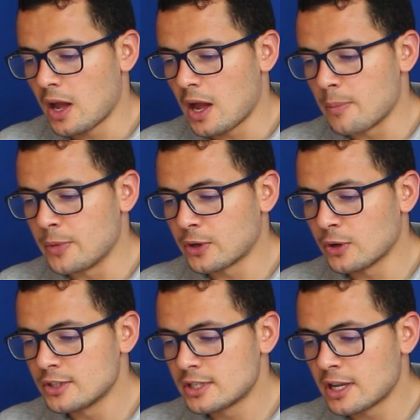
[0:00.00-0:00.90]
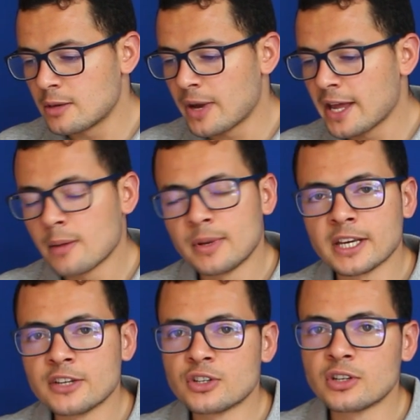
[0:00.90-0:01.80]
uh, because in my
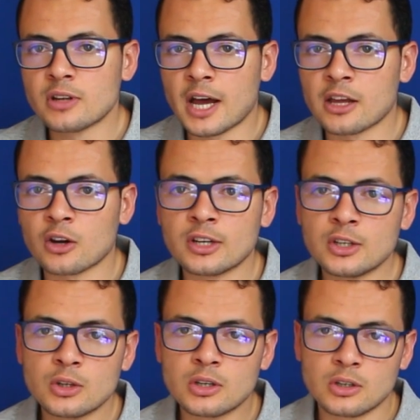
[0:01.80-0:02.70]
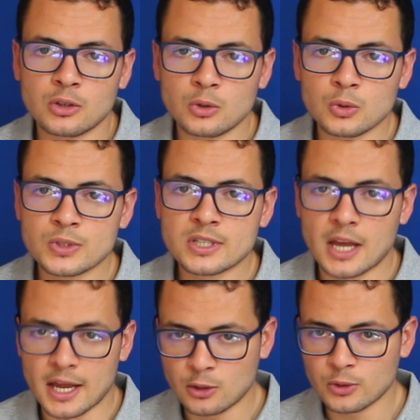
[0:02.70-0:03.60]
application I only use
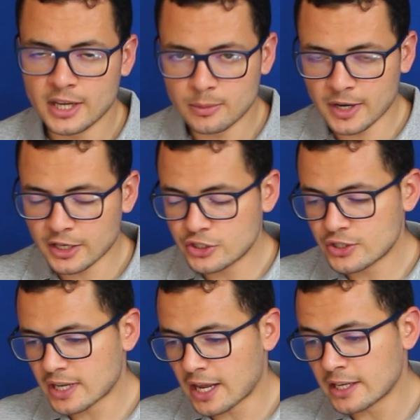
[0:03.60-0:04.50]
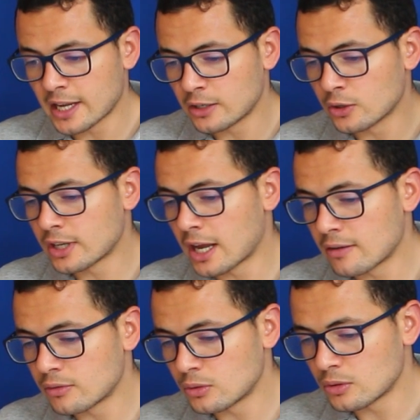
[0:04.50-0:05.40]
NuGet packages and I don't
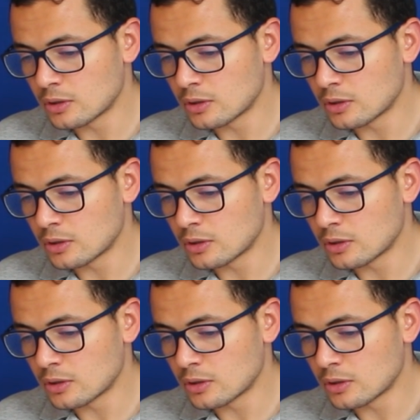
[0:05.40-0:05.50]
have